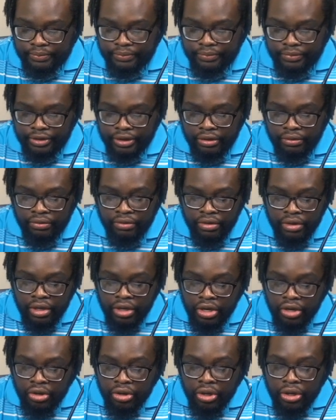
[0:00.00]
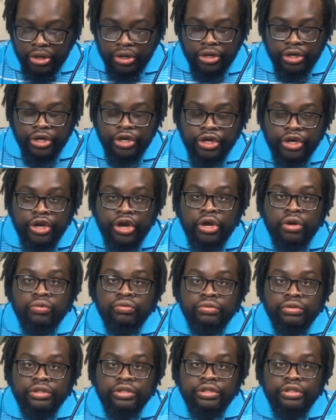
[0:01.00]
So
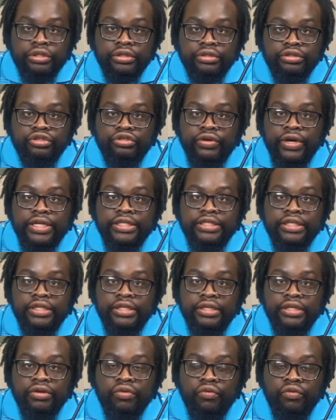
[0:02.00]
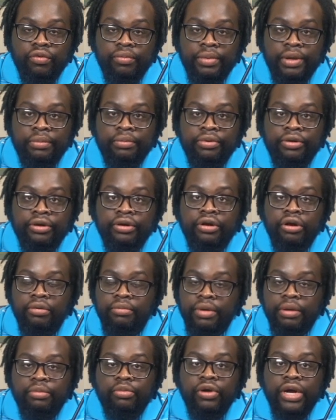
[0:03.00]
don't try to remember or
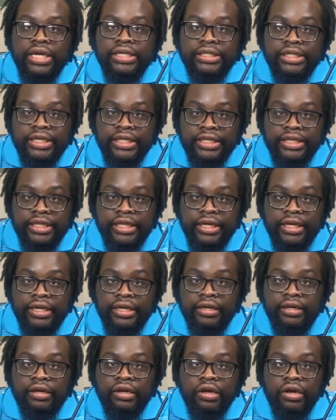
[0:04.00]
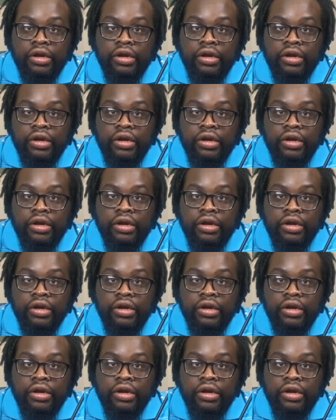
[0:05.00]
memorize anything